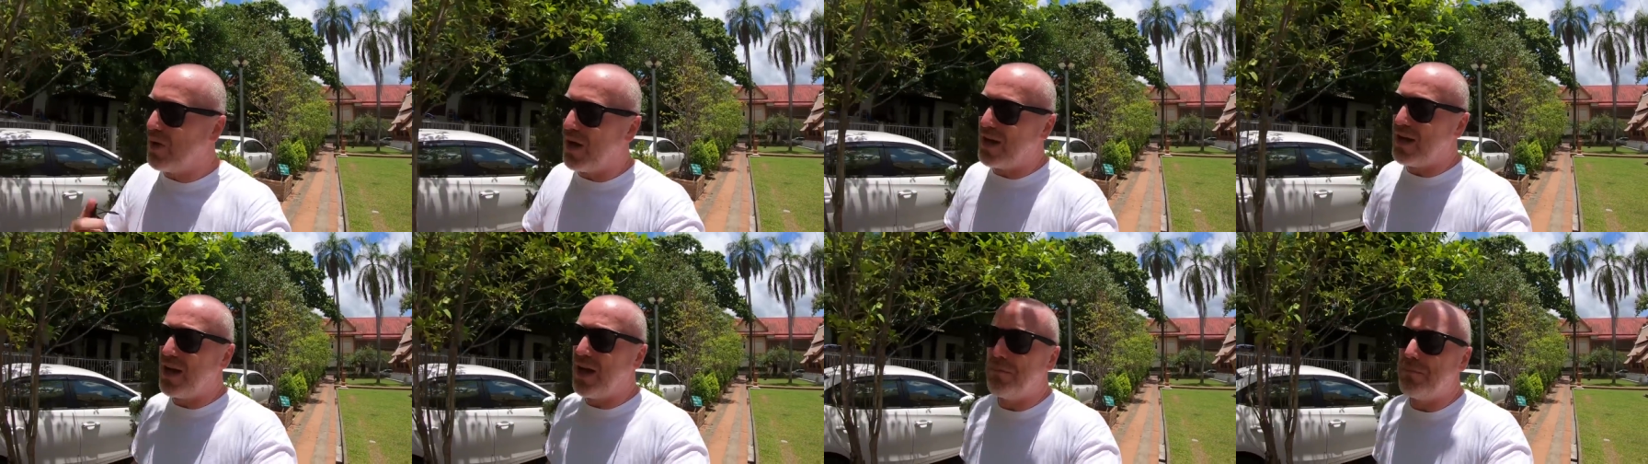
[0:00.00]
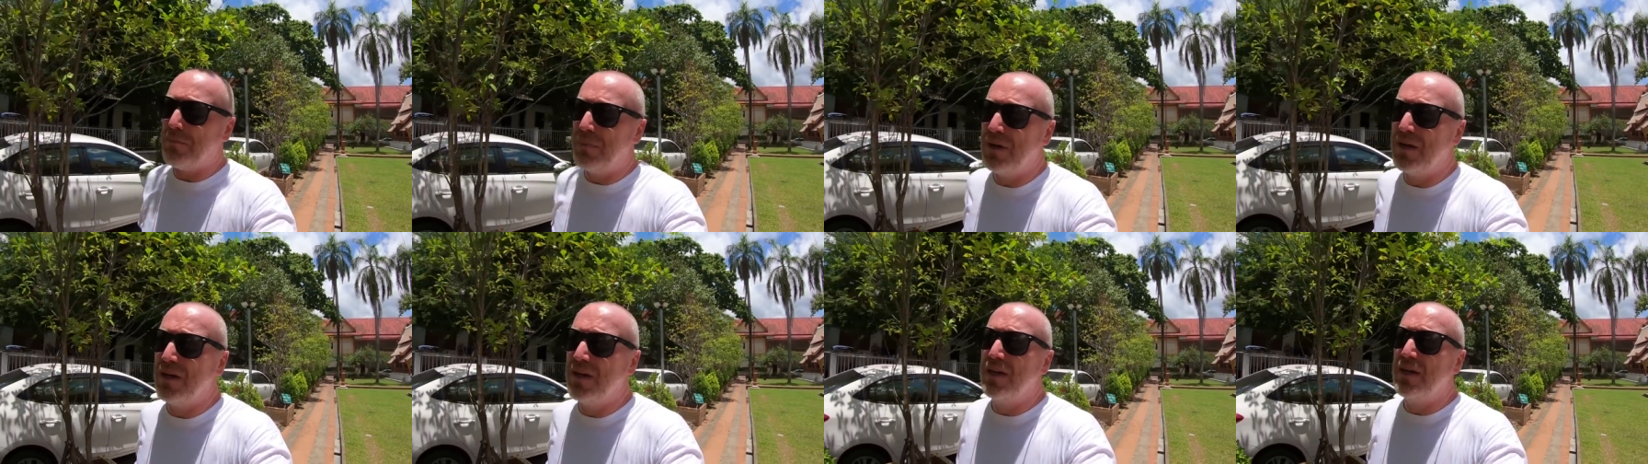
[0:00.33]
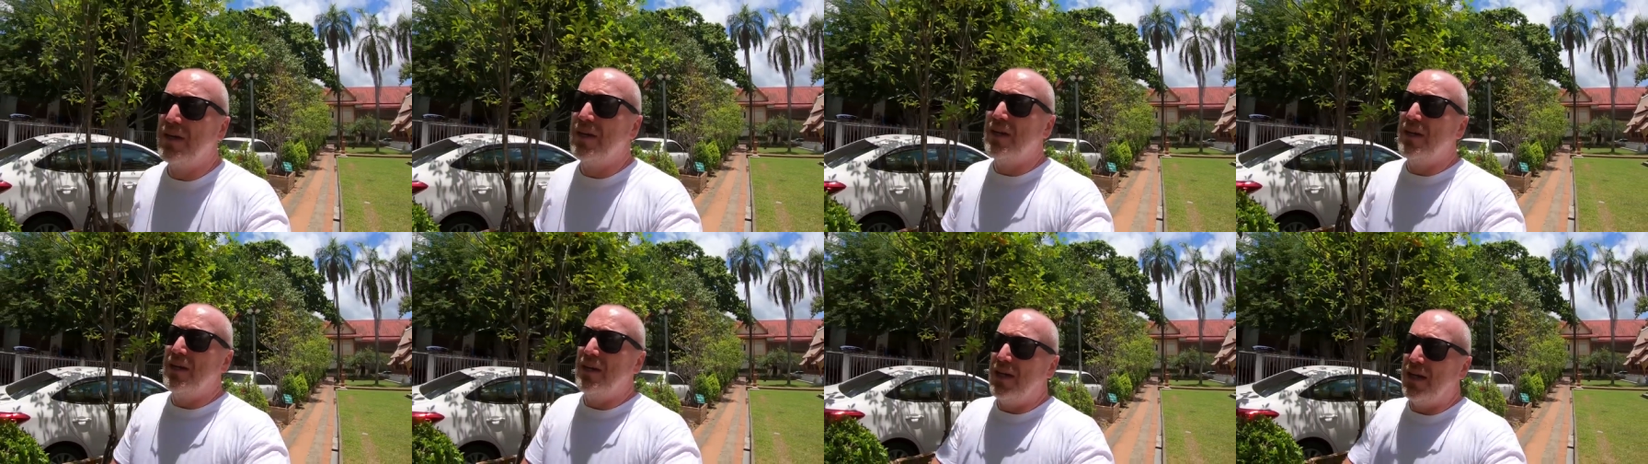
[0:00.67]
a.m.
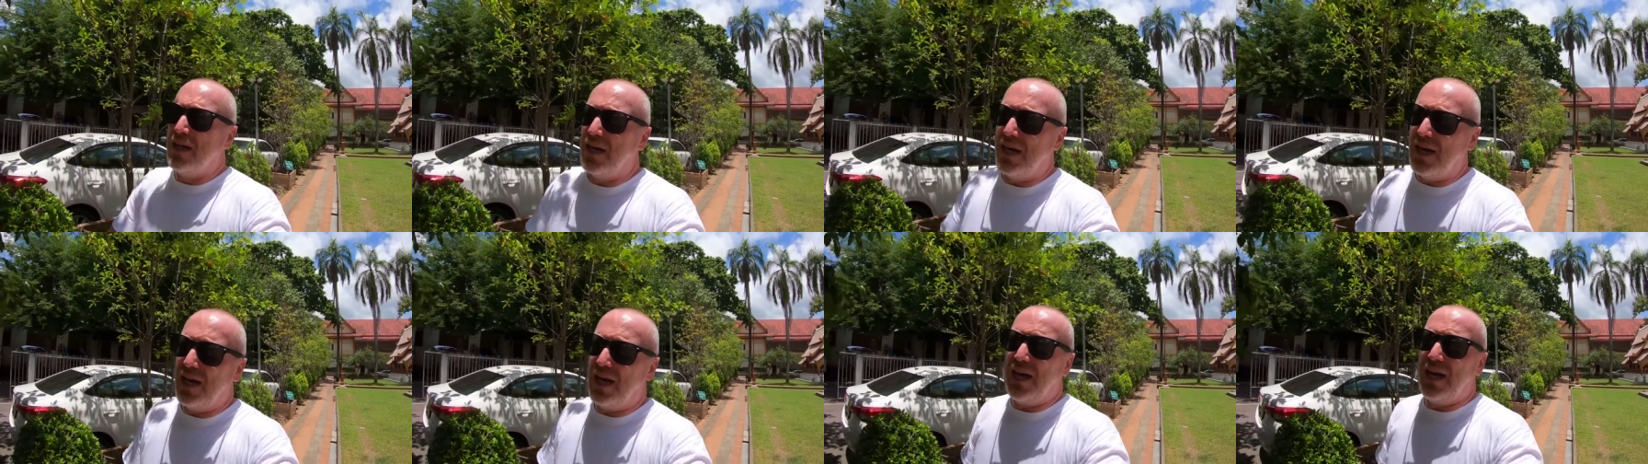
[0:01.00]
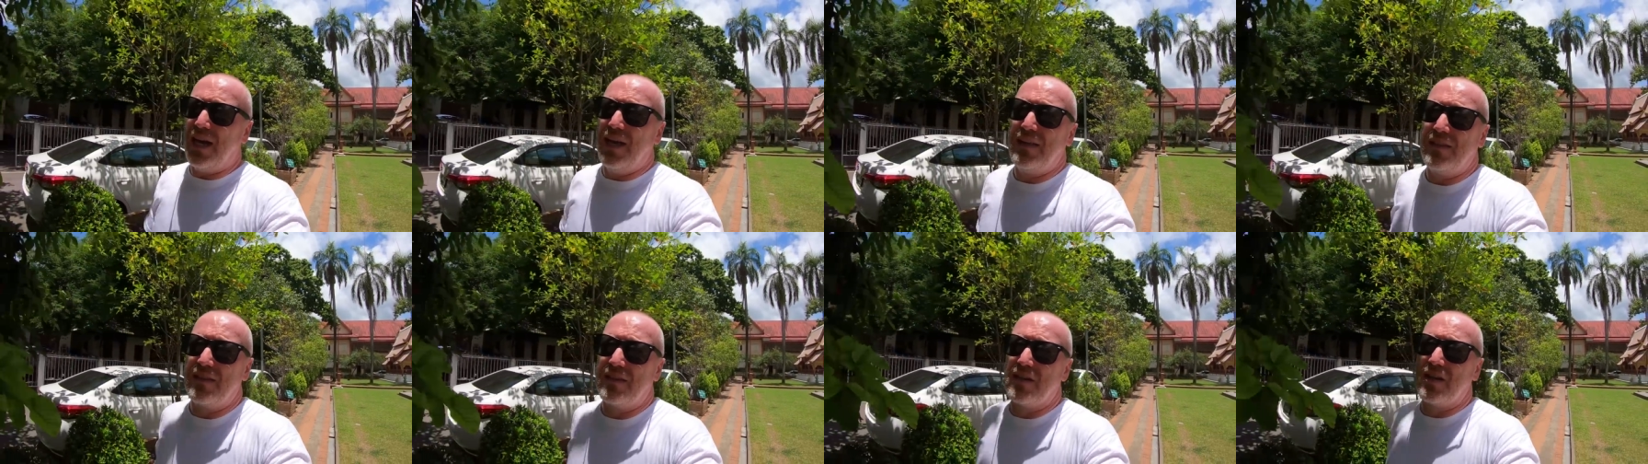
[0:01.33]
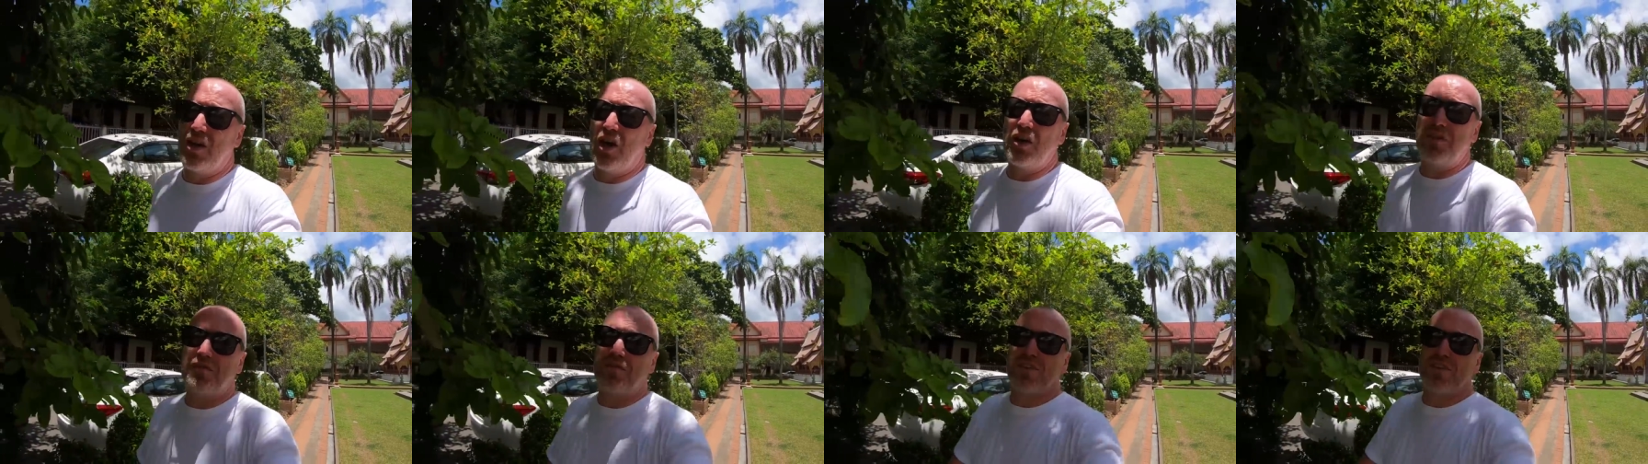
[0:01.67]
and
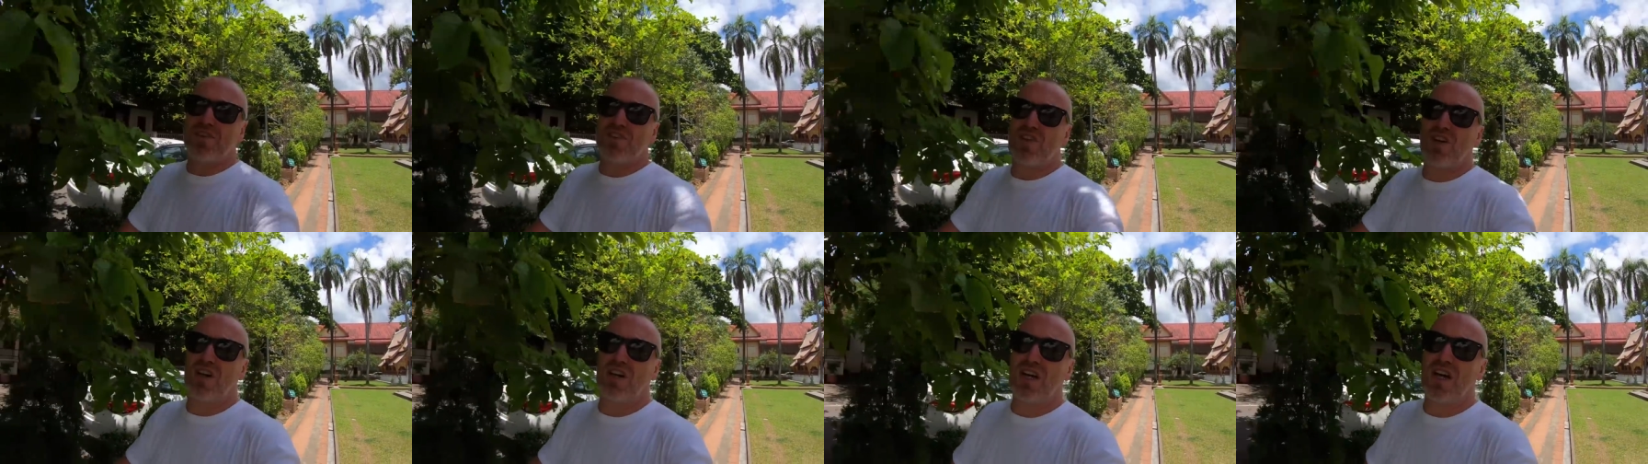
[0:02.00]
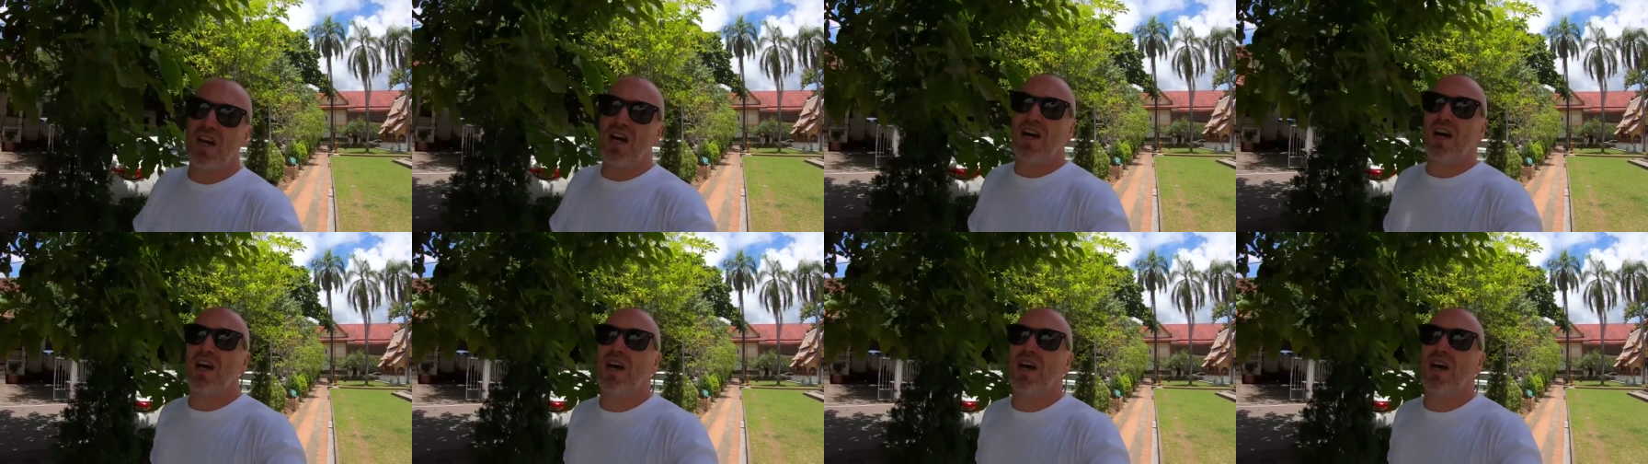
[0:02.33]
life is going to